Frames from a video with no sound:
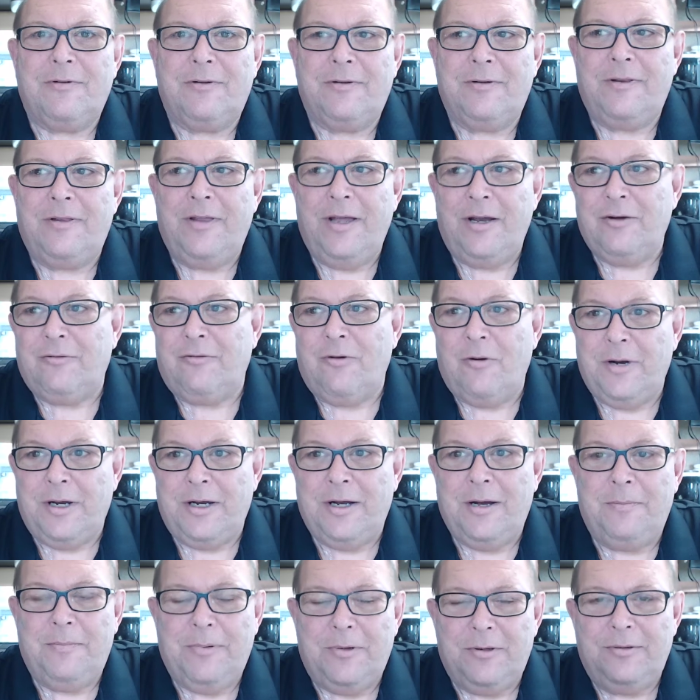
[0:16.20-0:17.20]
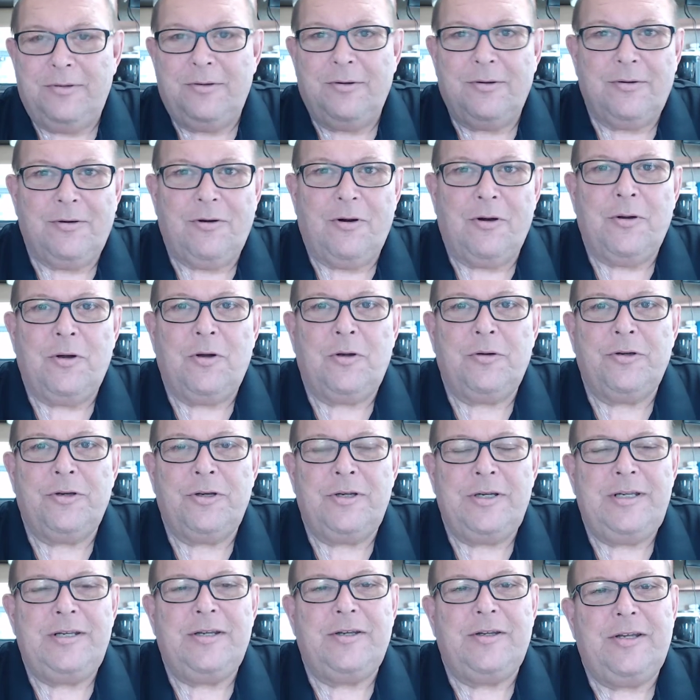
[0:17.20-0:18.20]
they're growing up and you're growing older,
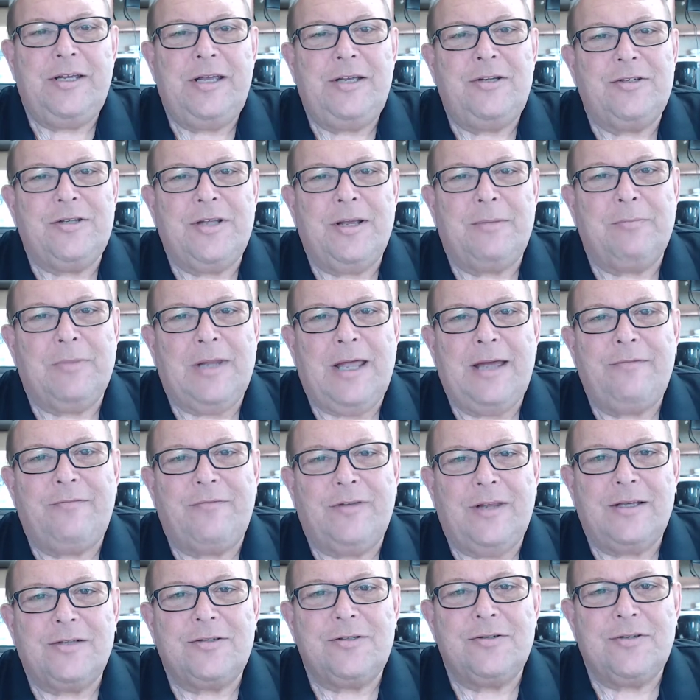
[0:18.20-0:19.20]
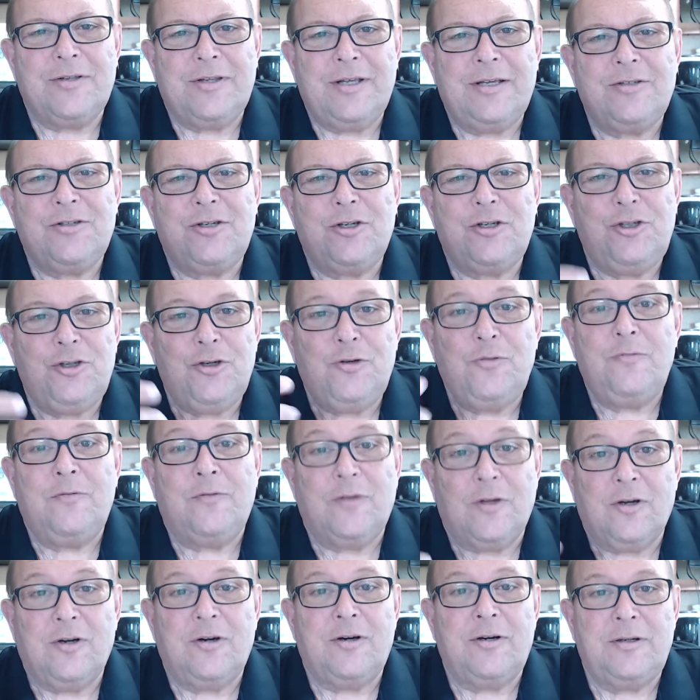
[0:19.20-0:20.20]
you need to teach them life lessons, things that
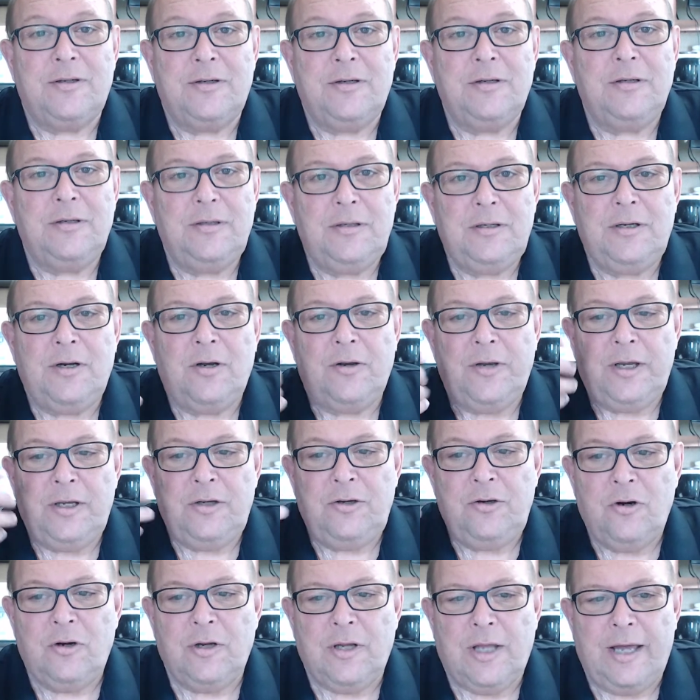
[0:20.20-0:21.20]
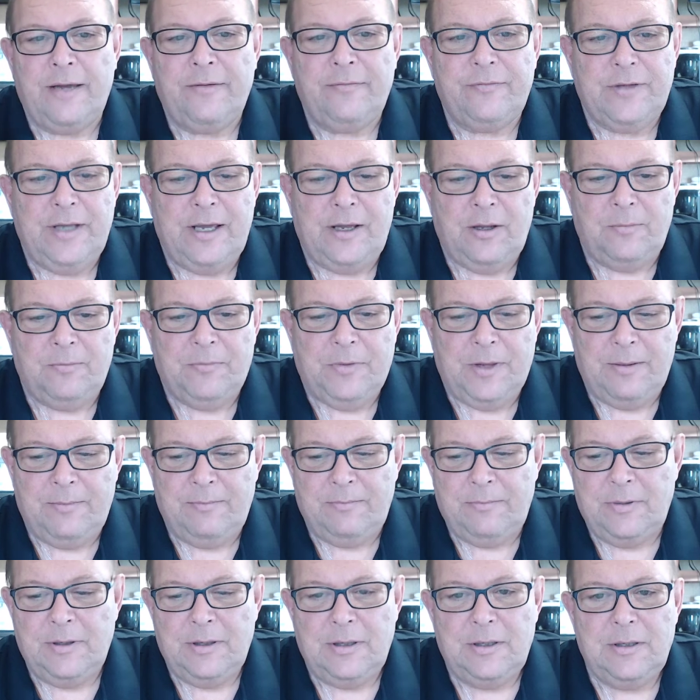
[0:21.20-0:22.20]
you've learned, you know, in your life to help
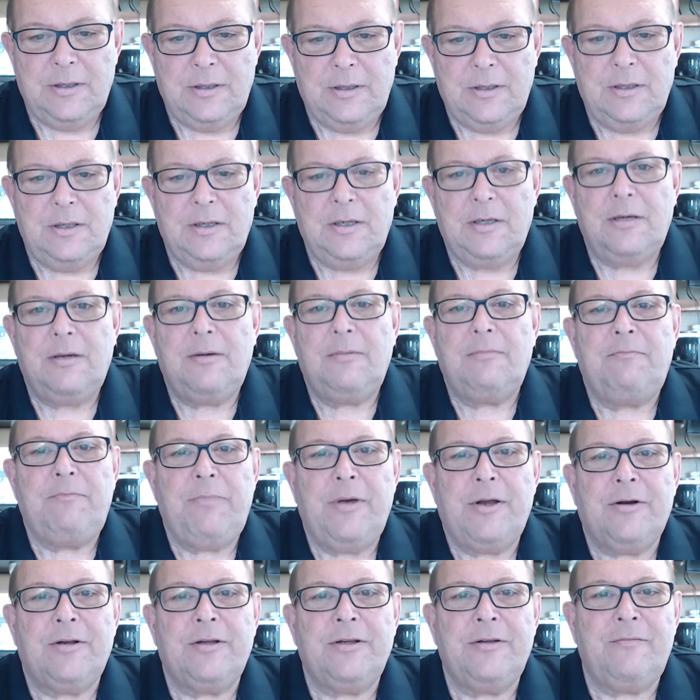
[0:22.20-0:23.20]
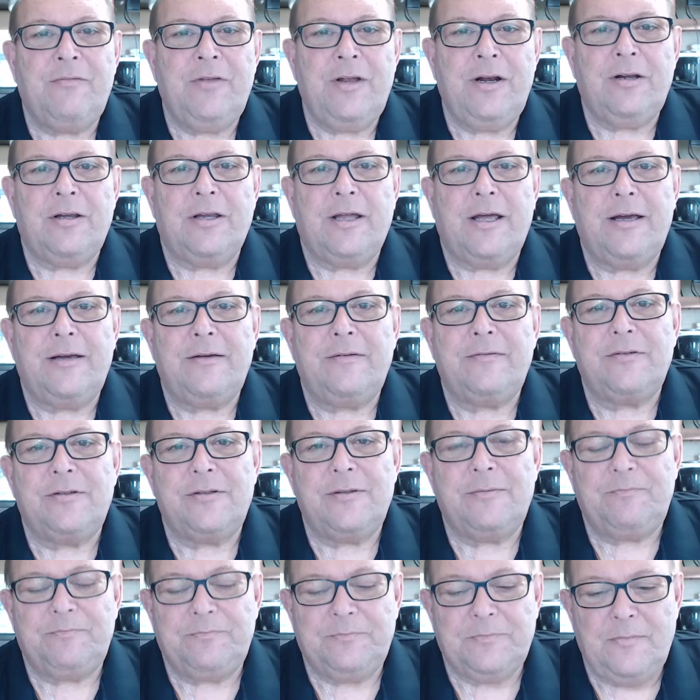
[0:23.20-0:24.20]
them better live their
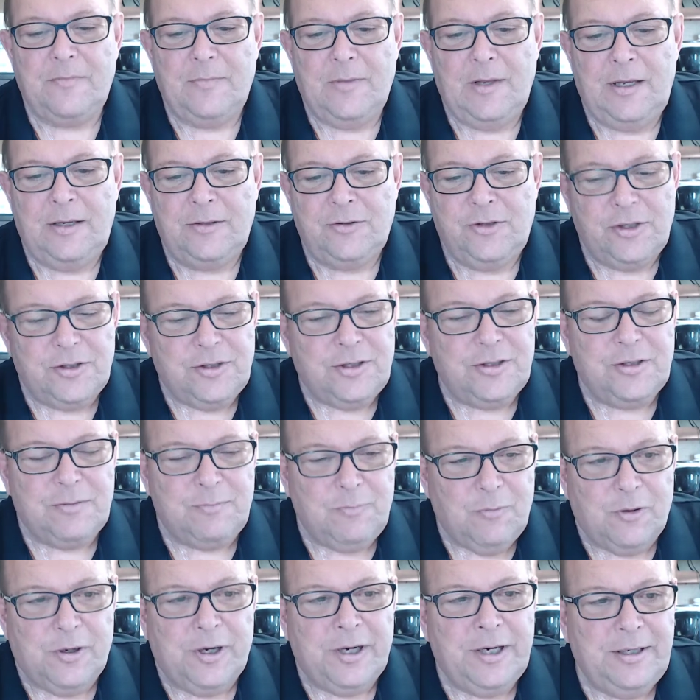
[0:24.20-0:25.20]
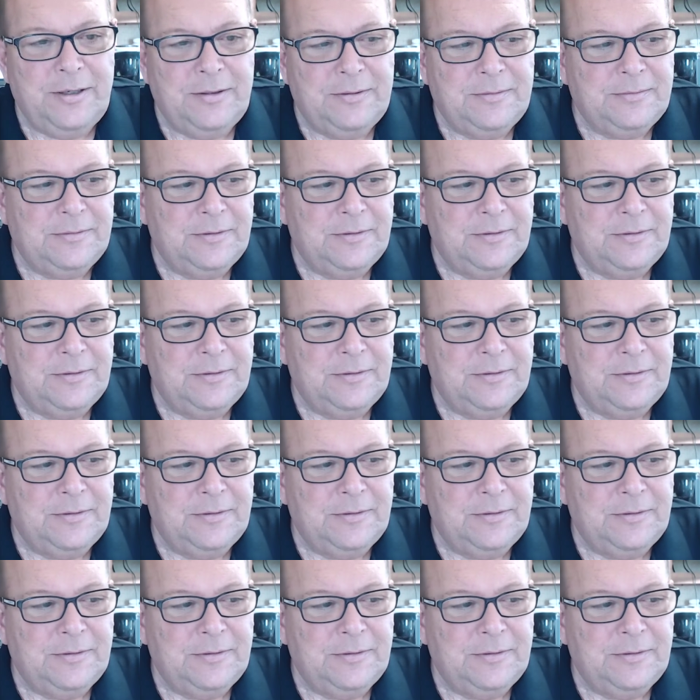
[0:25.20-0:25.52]
lives. And just this morning,